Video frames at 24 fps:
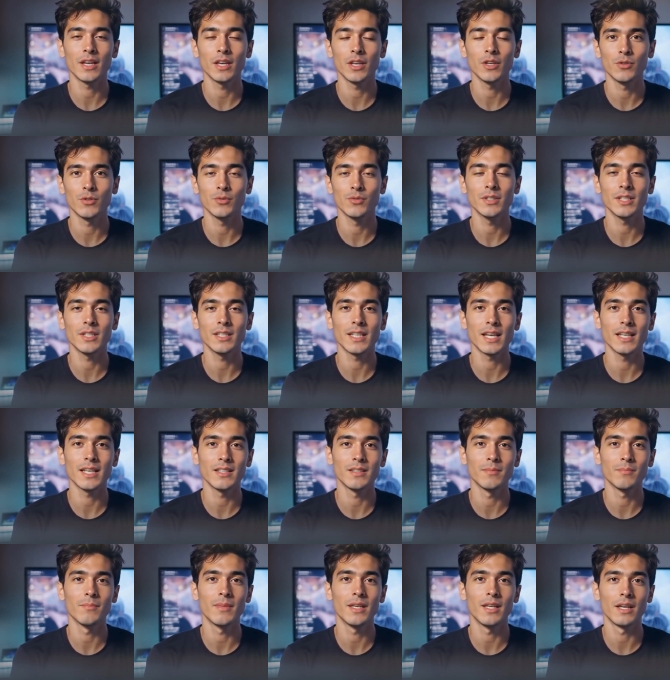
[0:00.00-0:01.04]
It usually
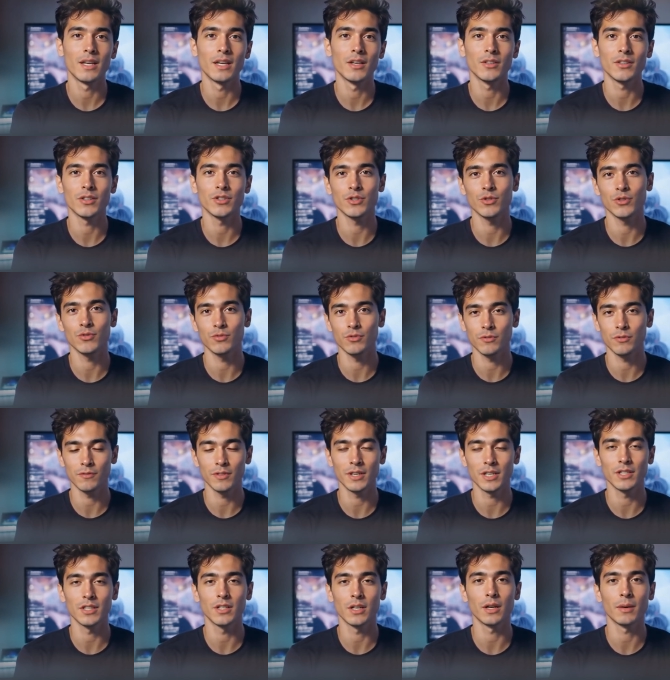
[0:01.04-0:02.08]
takes a minute or two to
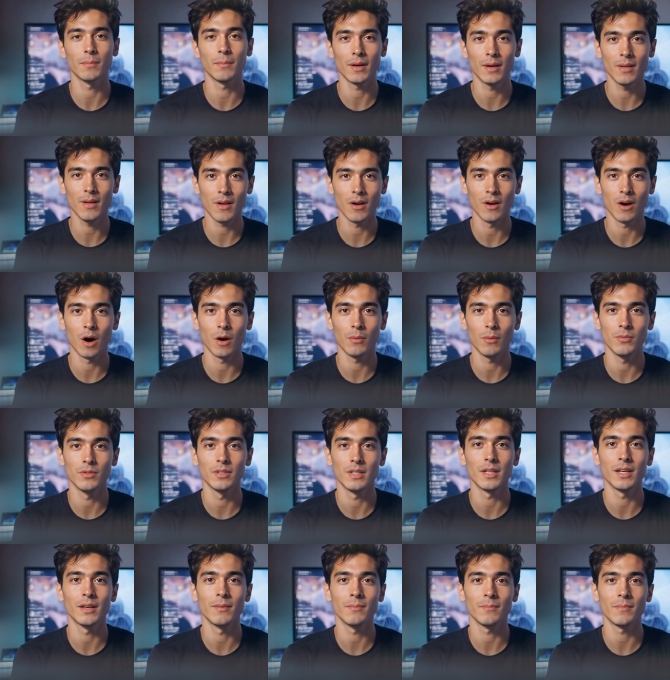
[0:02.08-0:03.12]
finish up.
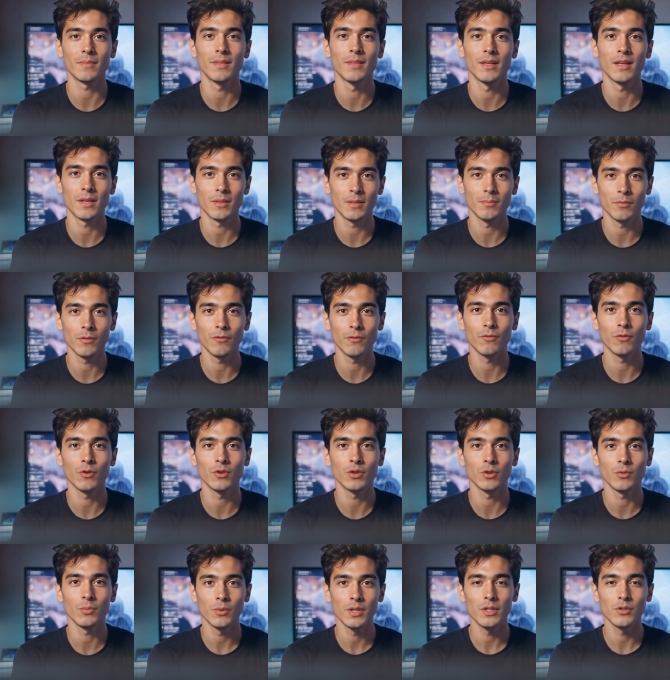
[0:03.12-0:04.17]
Almost there.
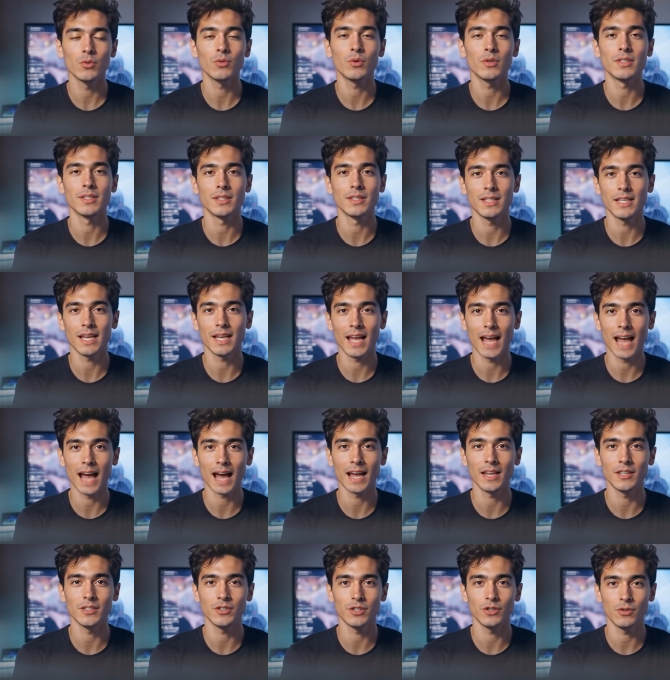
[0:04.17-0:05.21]
Before the resources get
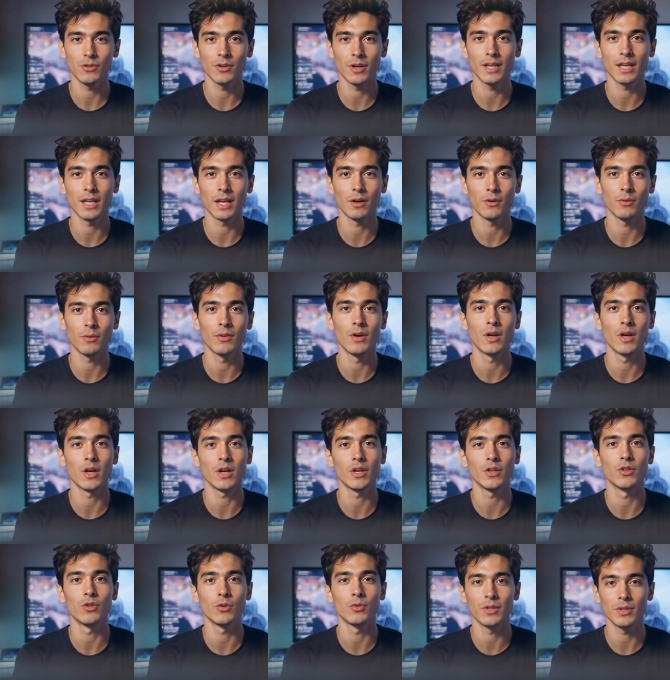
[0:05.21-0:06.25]
added to your account,
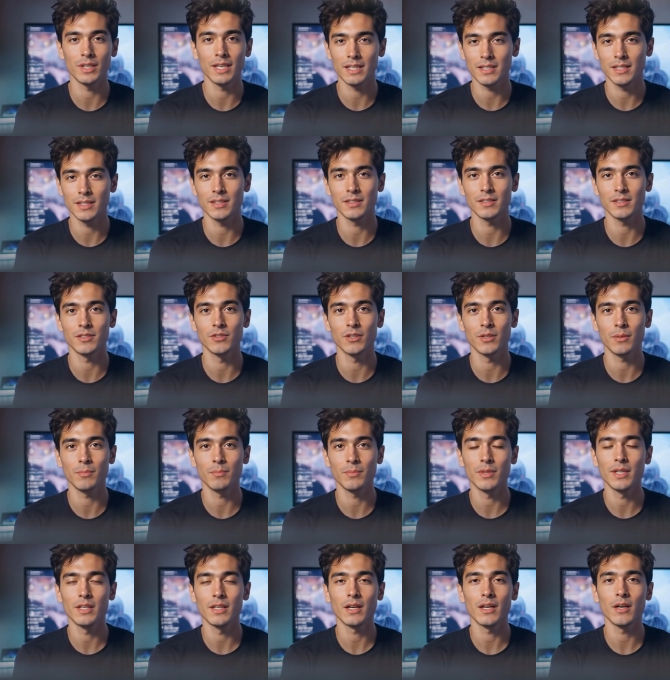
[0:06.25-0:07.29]
you'll need to
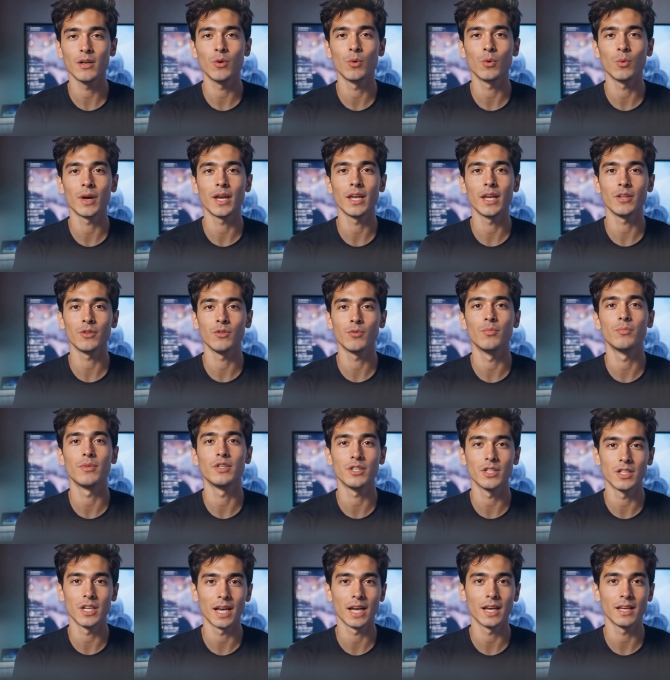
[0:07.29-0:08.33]
complete a quick
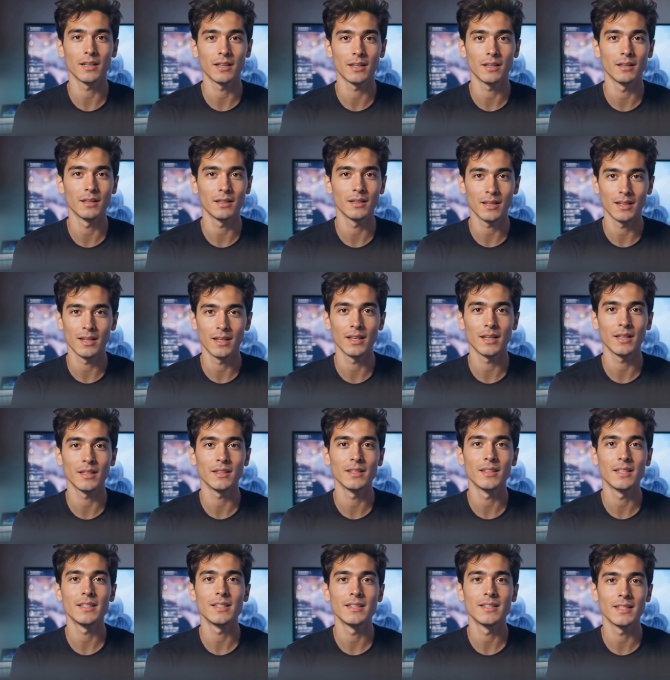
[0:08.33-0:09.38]
human check.
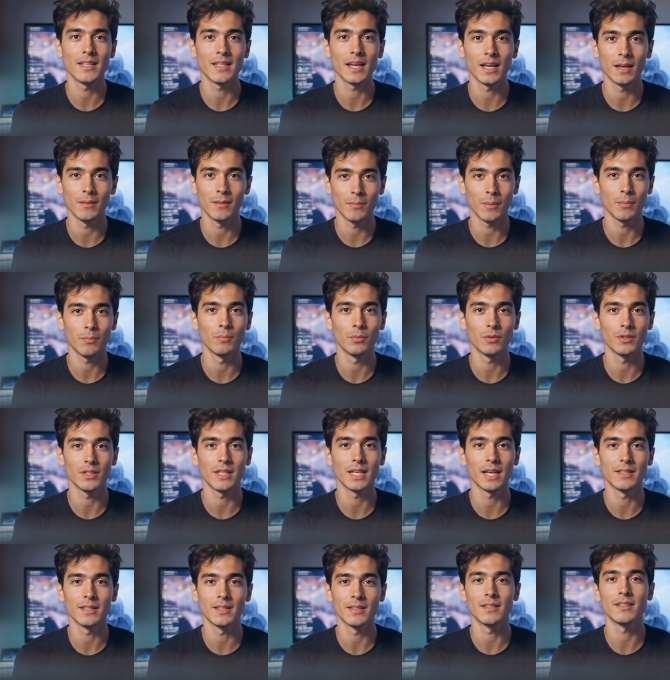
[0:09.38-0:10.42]
This step
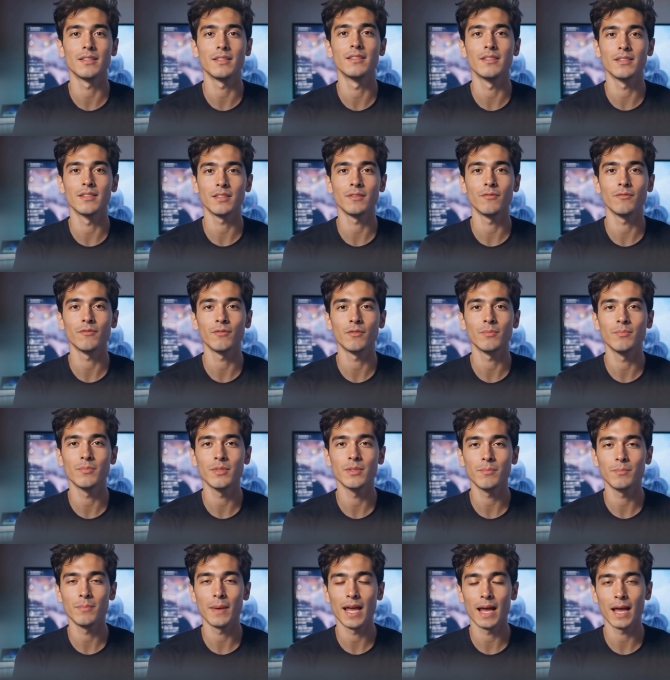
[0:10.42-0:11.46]
protects the system from
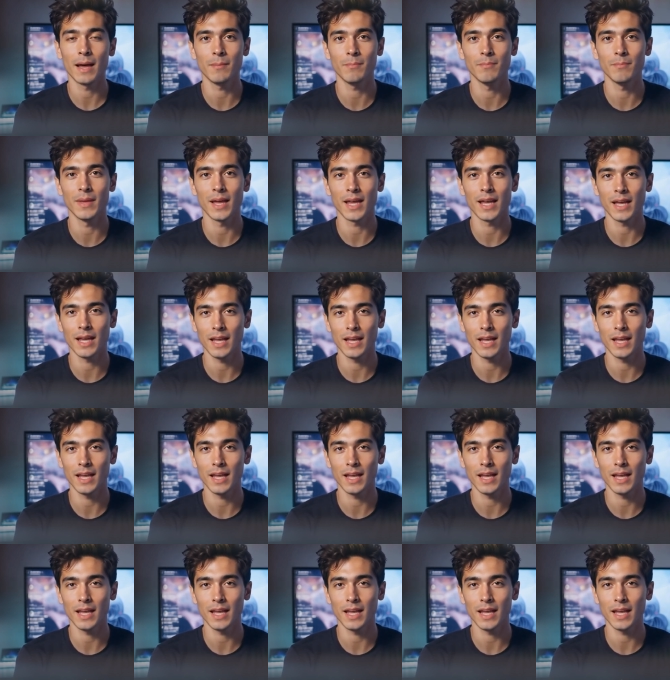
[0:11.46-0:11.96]
spam